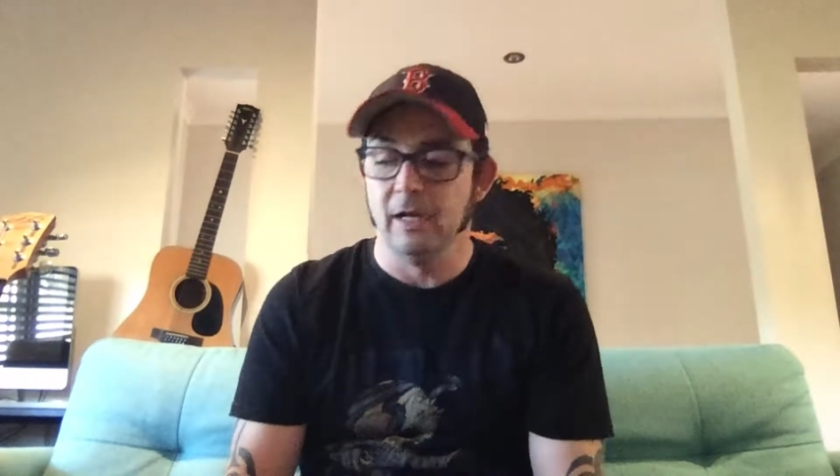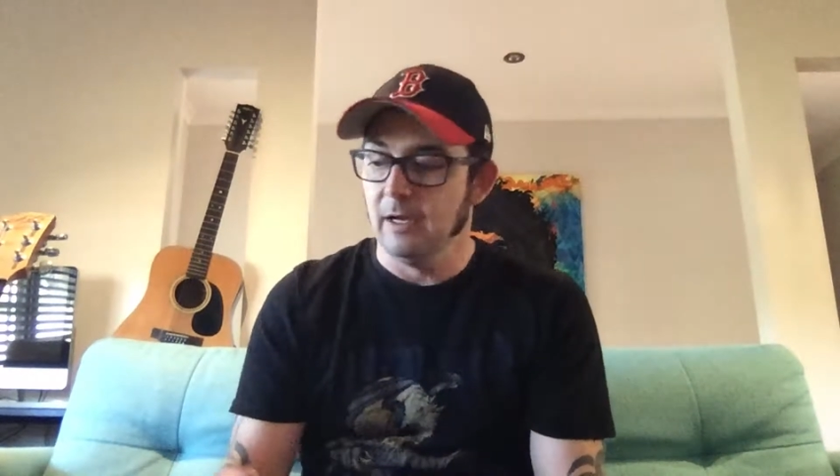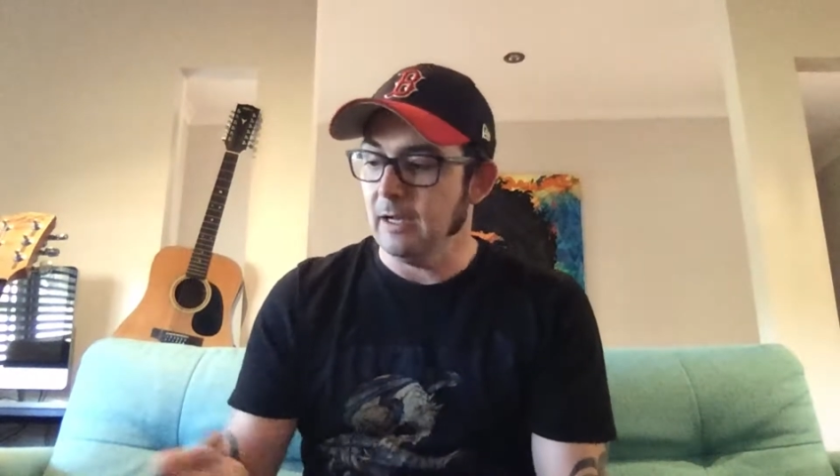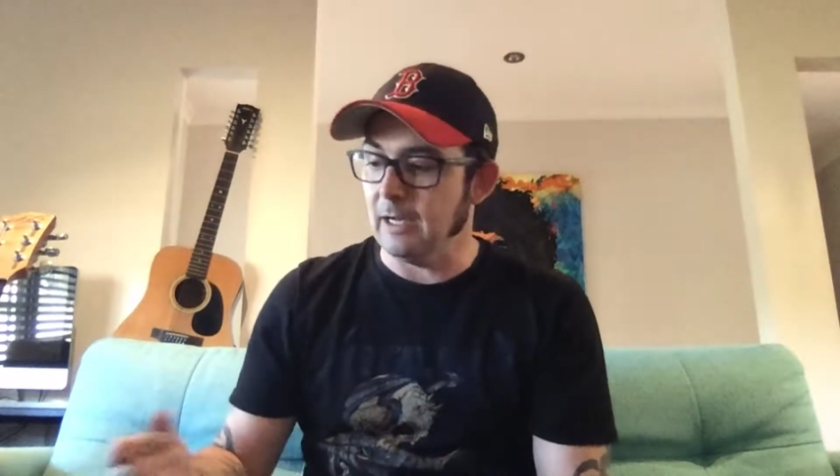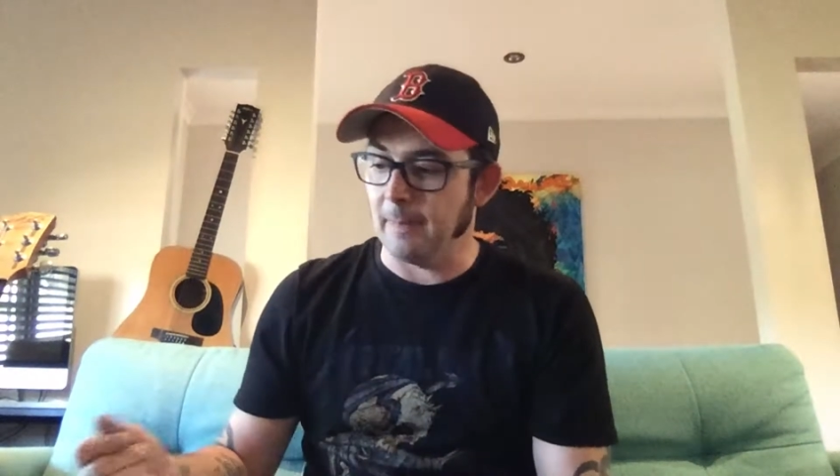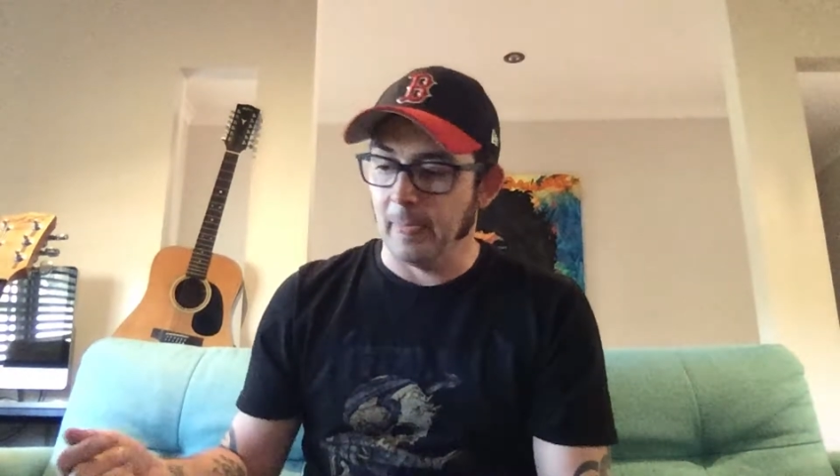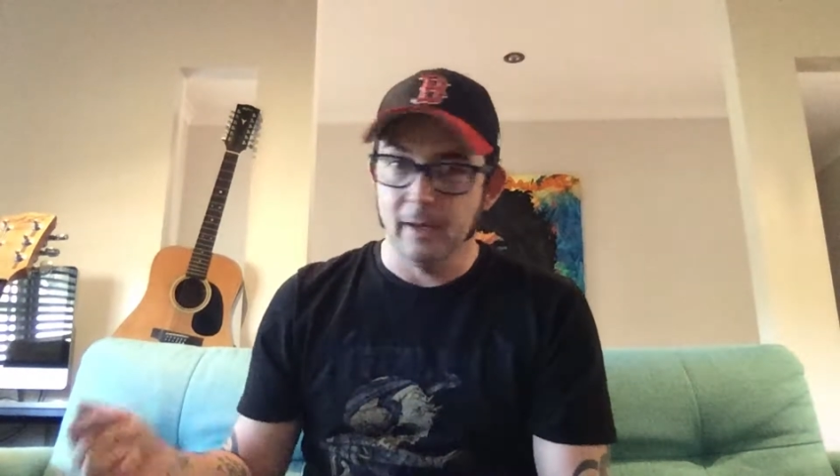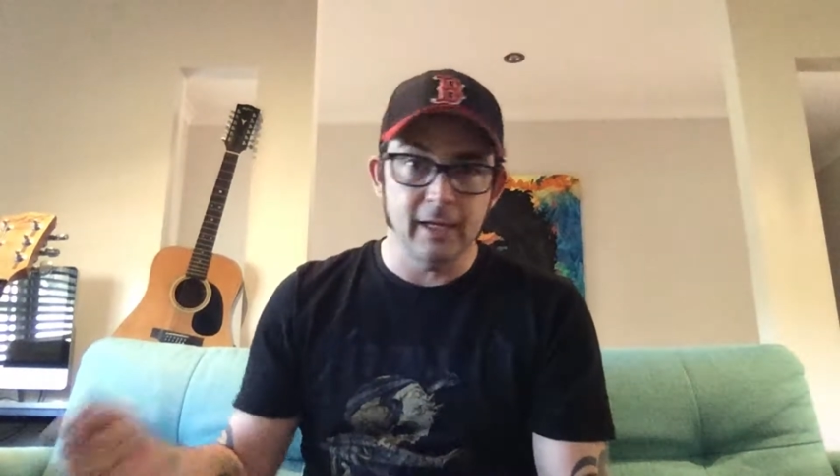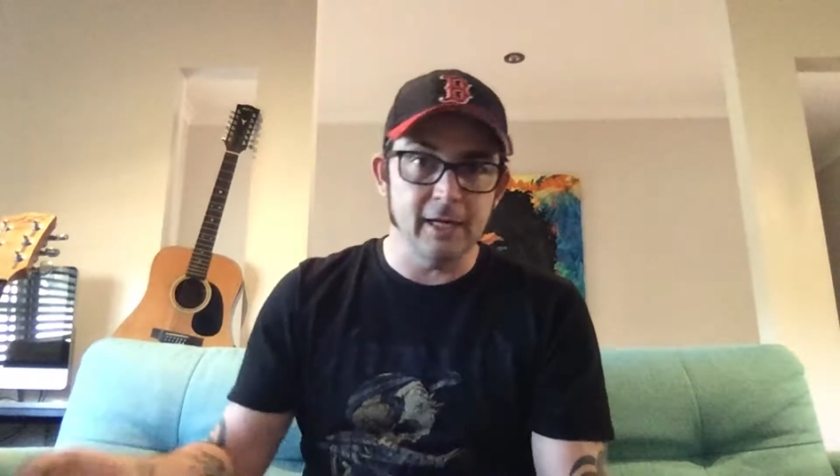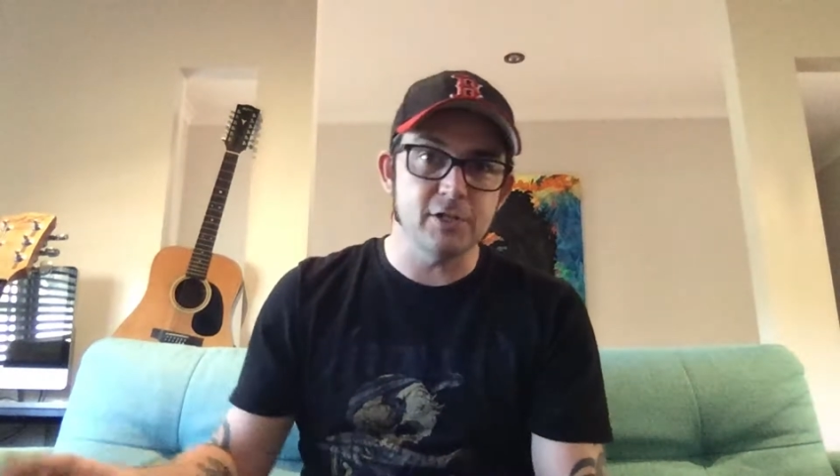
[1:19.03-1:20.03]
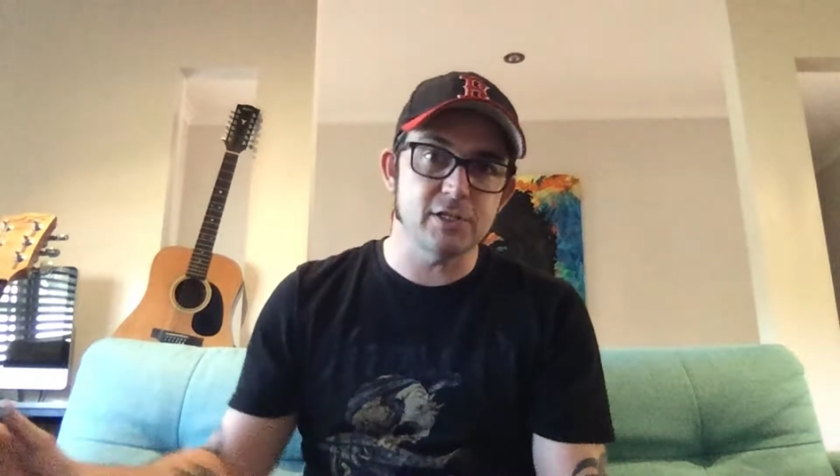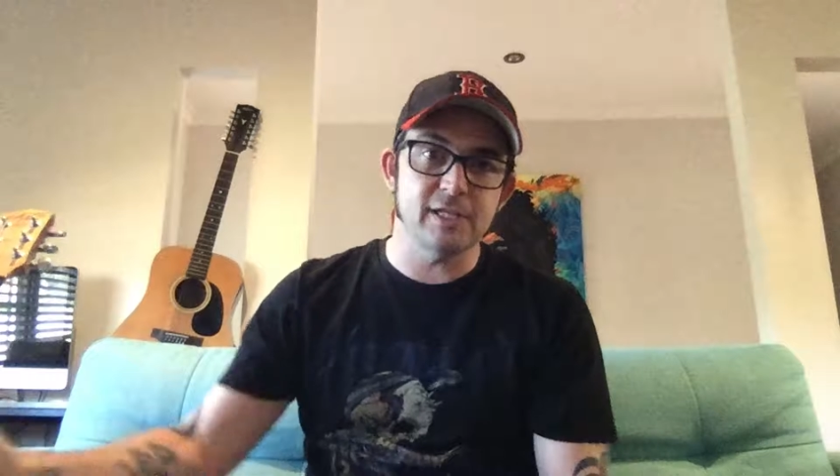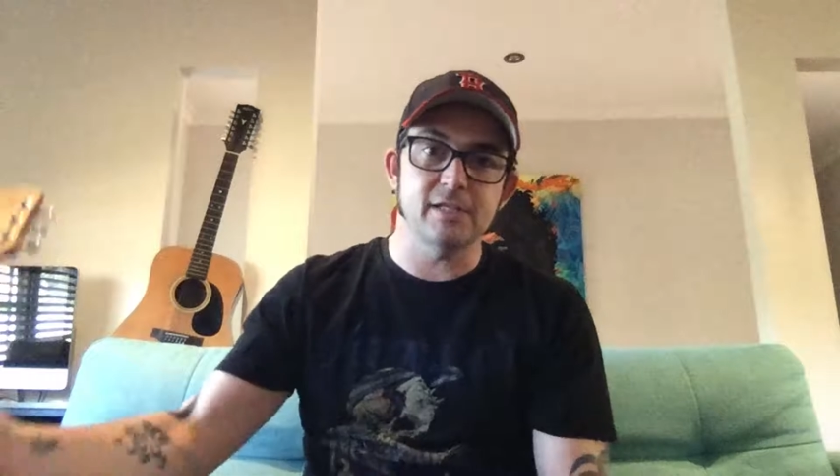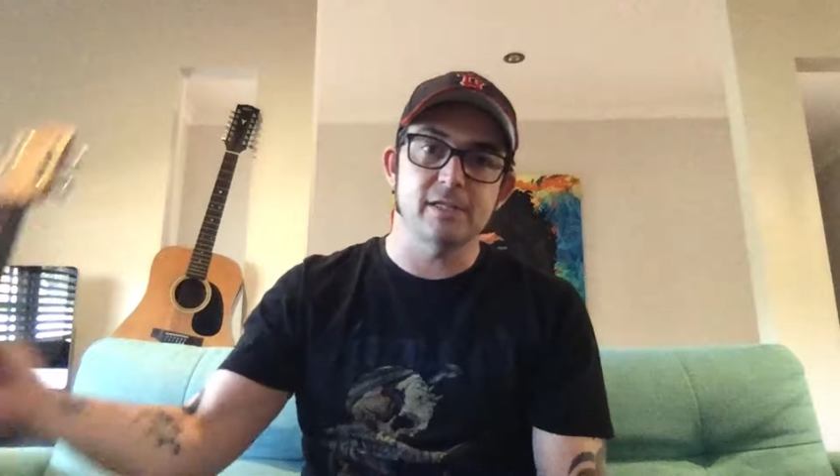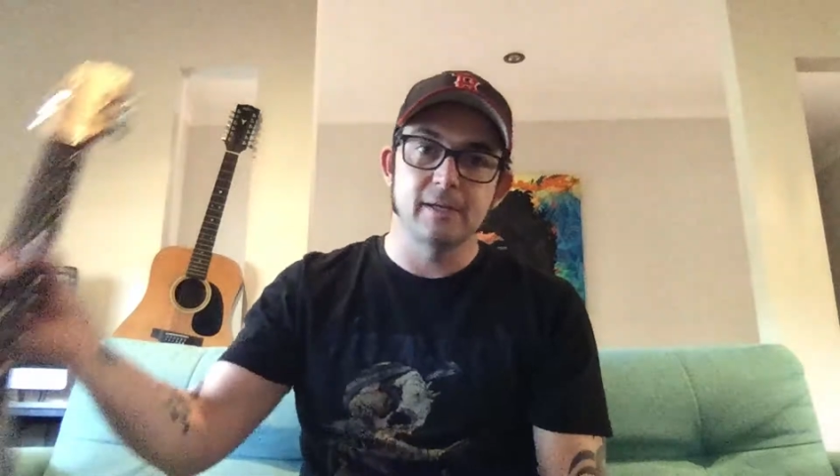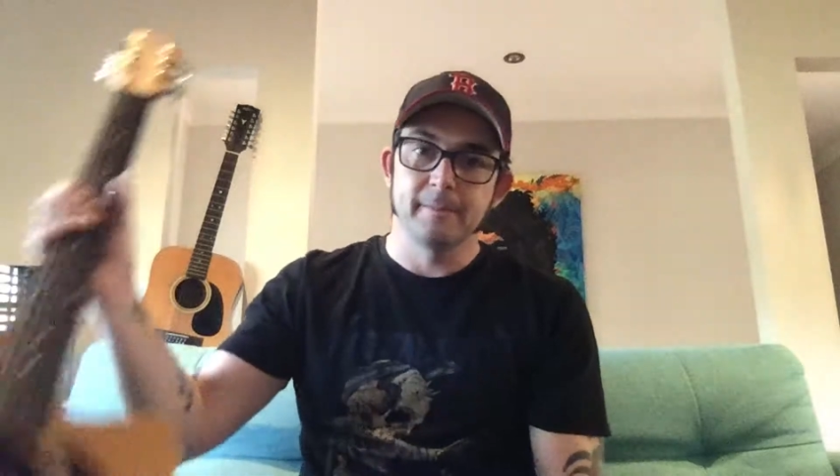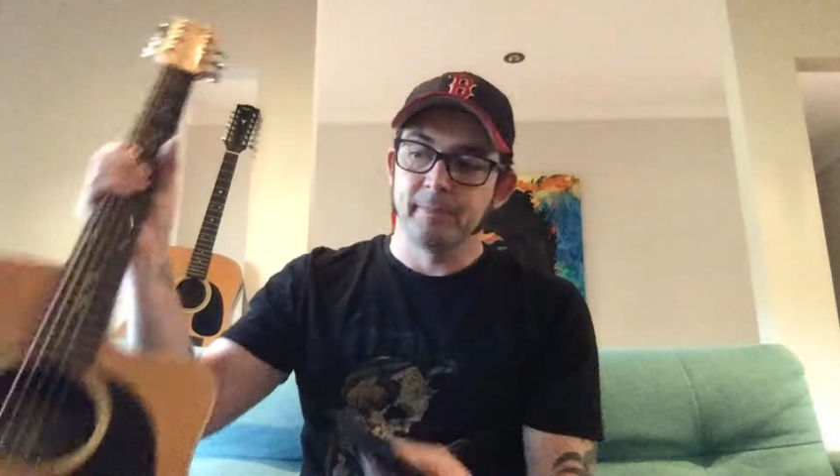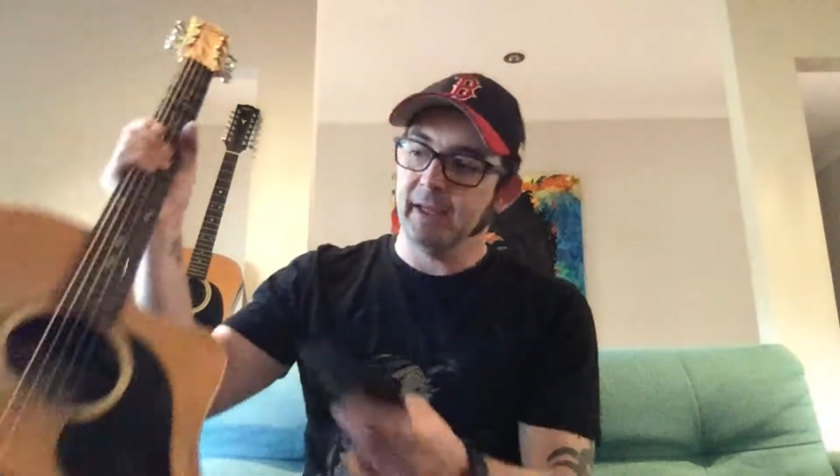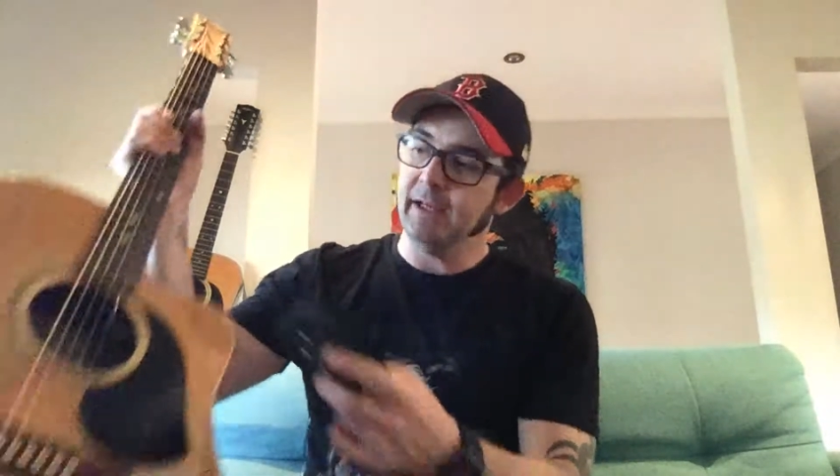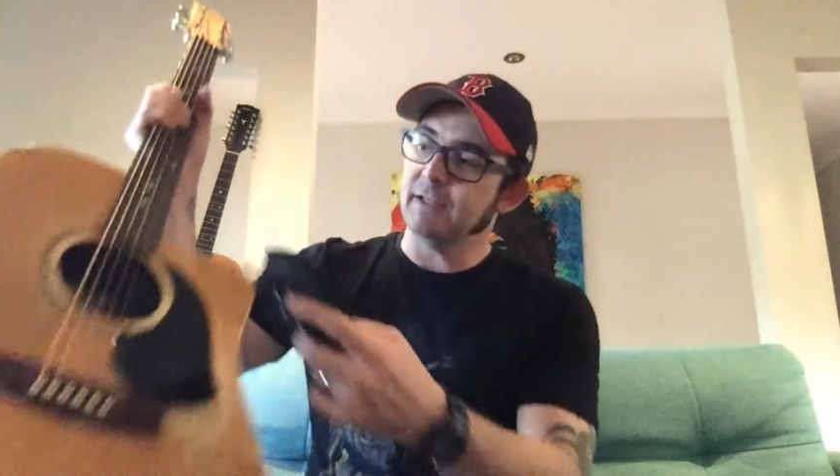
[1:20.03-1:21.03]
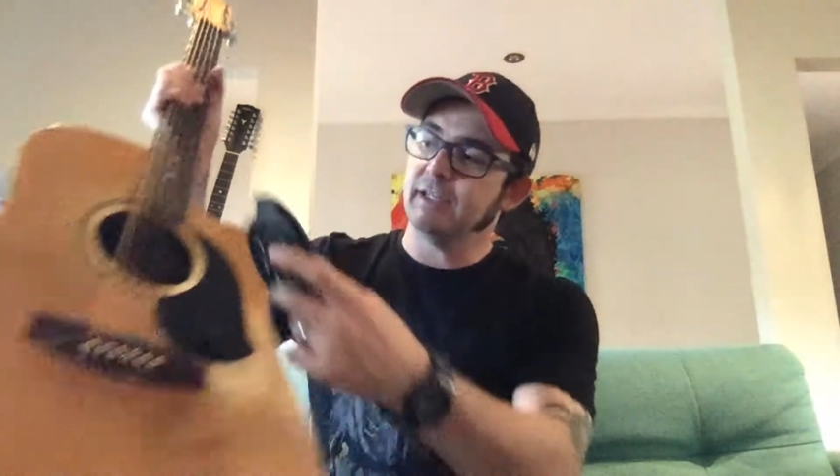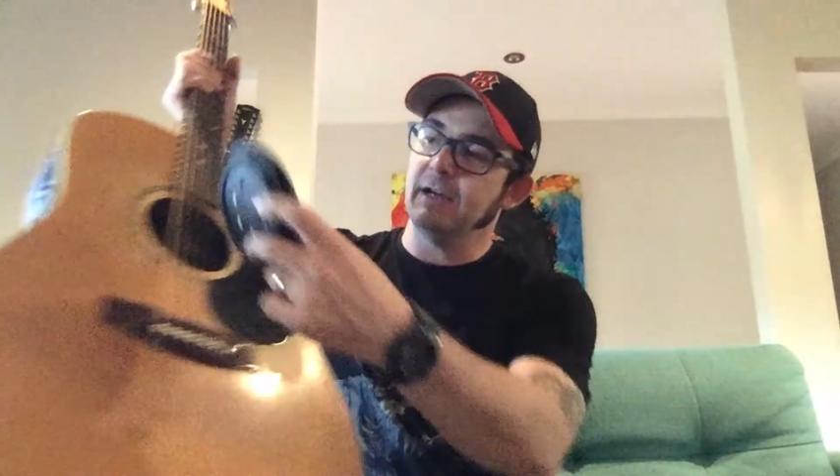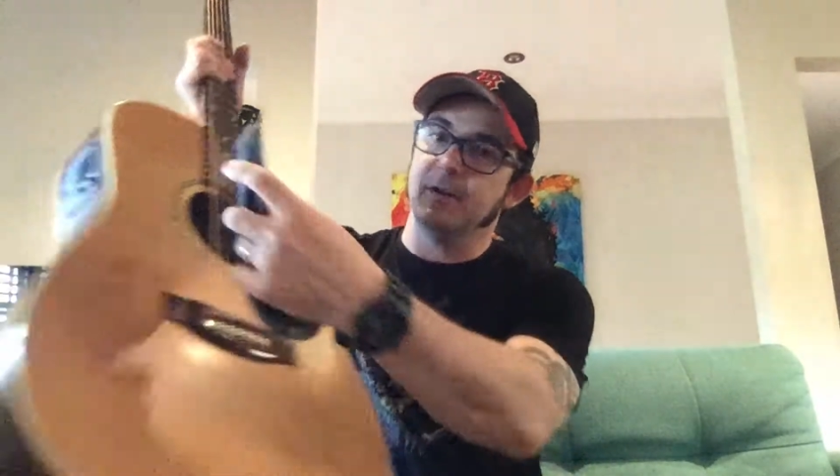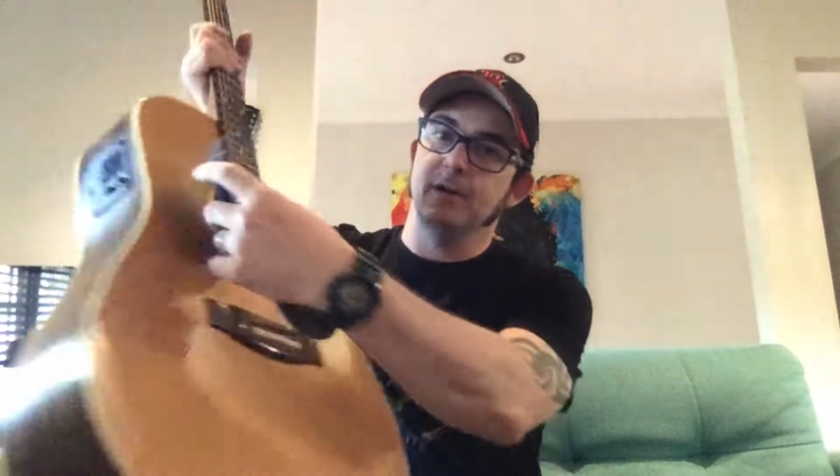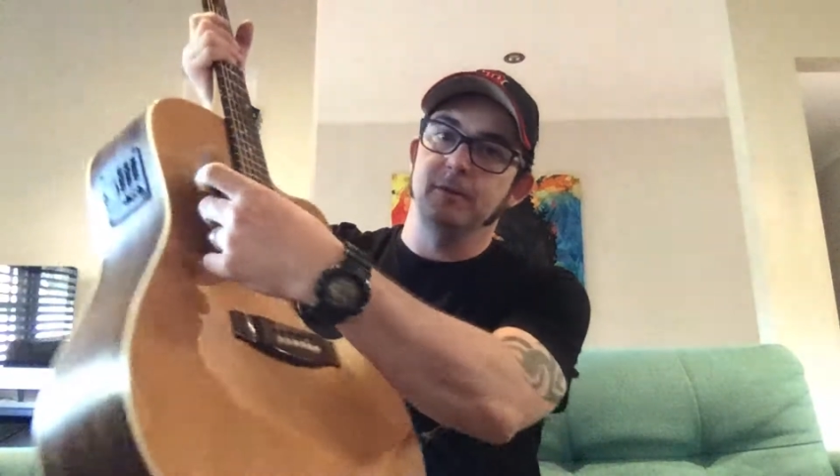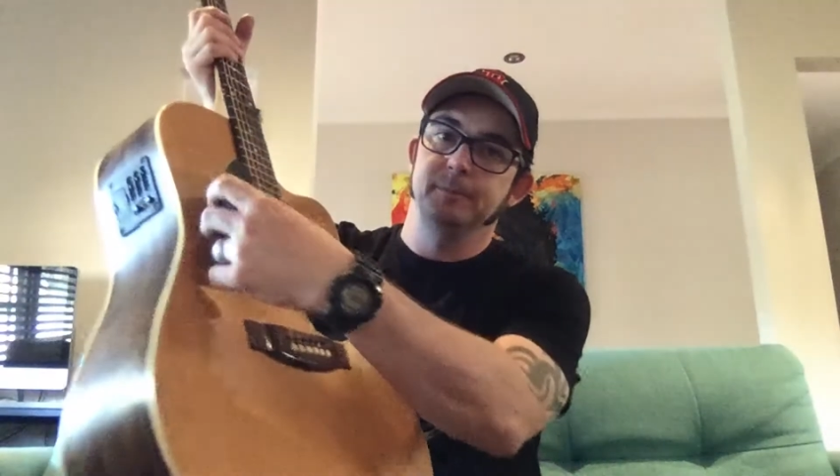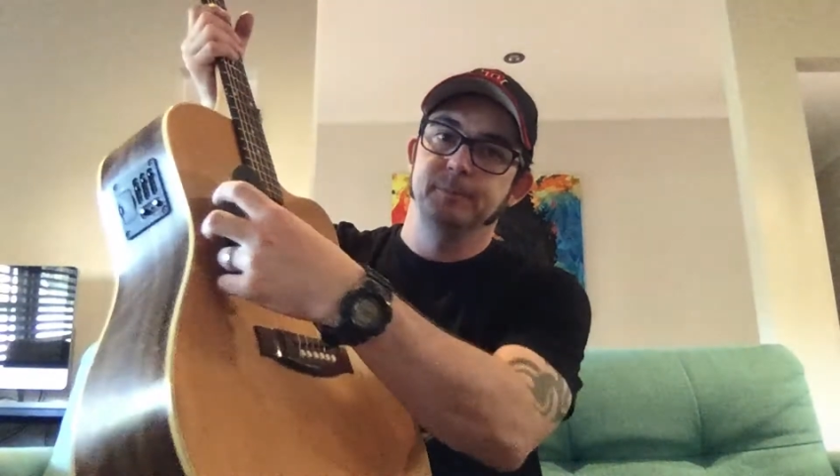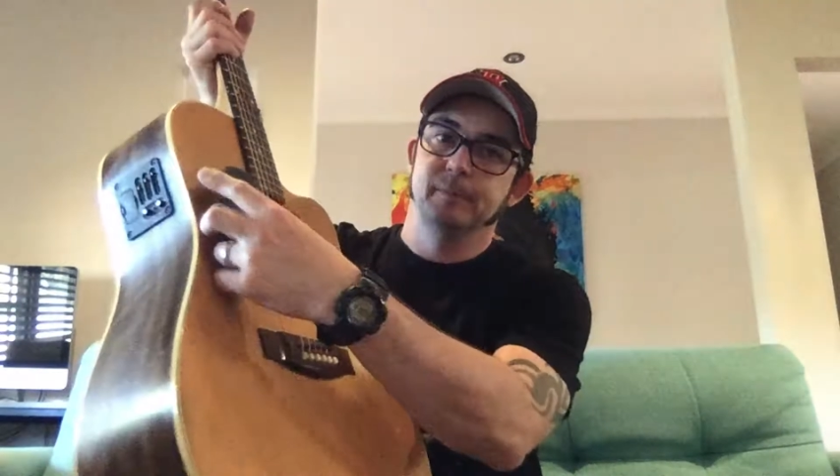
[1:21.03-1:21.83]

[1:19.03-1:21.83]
And it just sits in the sound hole,